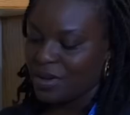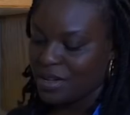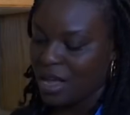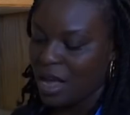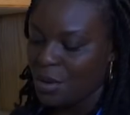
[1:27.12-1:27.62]

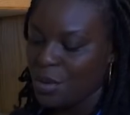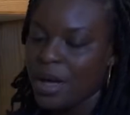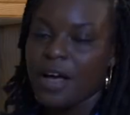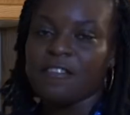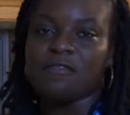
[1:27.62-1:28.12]
Now
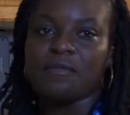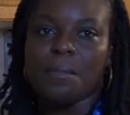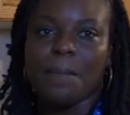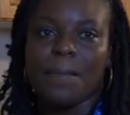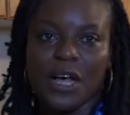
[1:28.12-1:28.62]
I've
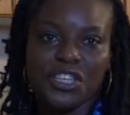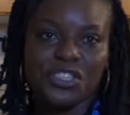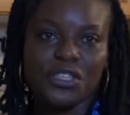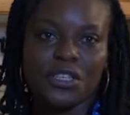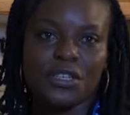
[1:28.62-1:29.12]

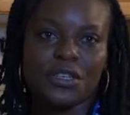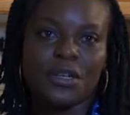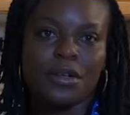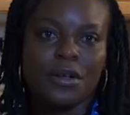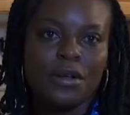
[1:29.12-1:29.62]
mashed
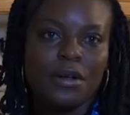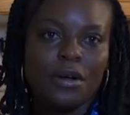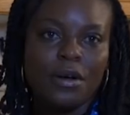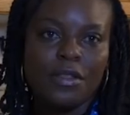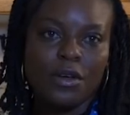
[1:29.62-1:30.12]

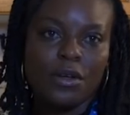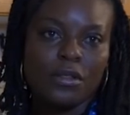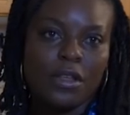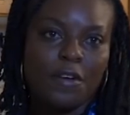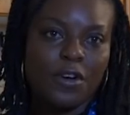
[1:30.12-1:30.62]

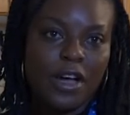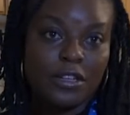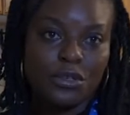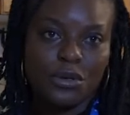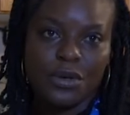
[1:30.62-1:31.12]
the
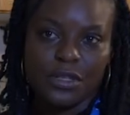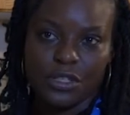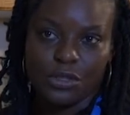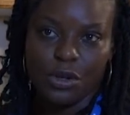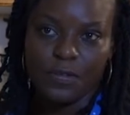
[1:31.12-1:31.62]
avocado. It's
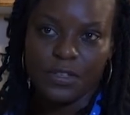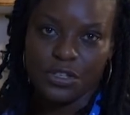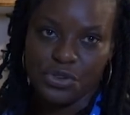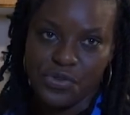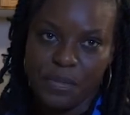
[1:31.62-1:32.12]
soft,
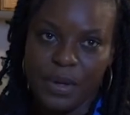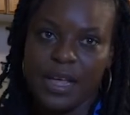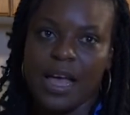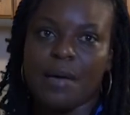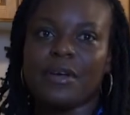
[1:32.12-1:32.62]
it's
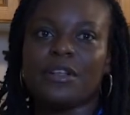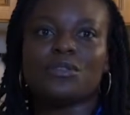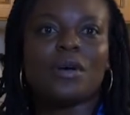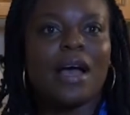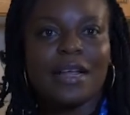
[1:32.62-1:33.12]
creamy. I begin
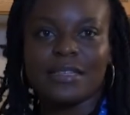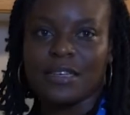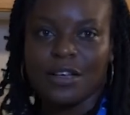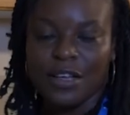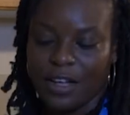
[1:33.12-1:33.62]
to add
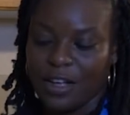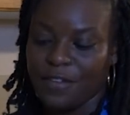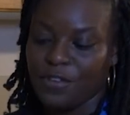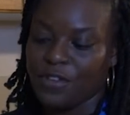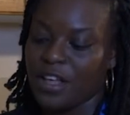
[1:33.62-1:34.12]

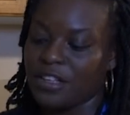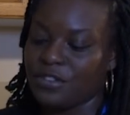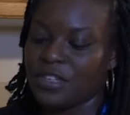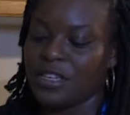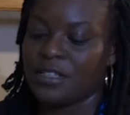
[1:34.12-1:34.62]
every other
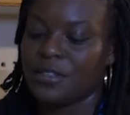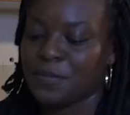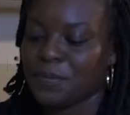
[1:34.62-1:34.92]
ingredient.